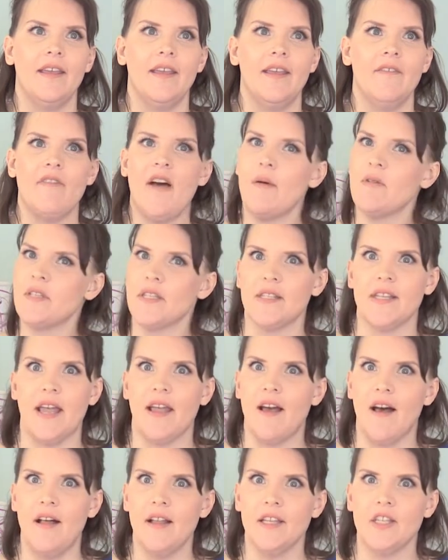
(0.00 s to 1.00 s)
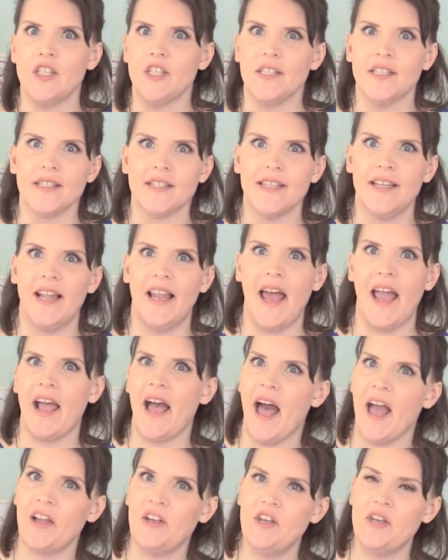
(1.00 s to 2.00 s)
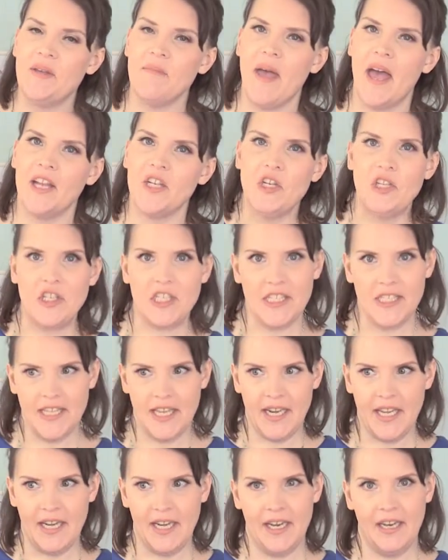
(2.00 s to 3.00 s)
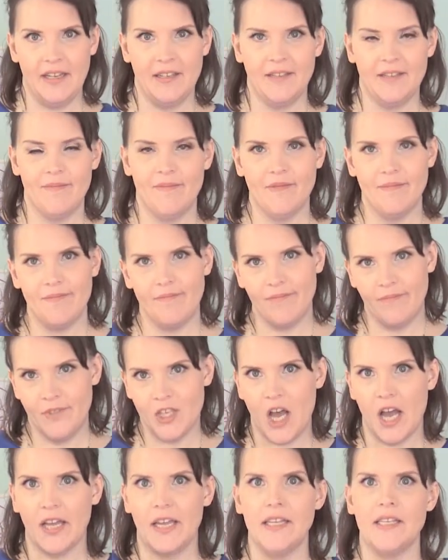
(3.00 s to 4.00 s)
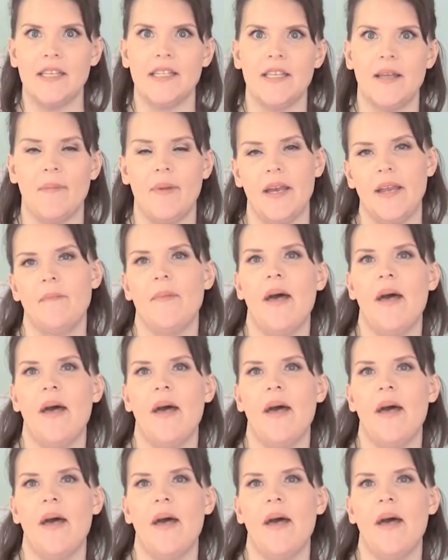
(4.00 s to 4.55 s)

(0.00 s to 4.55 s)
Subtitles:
if I was a psychologist, like, I couldn't imagine just sitting and talking to somebody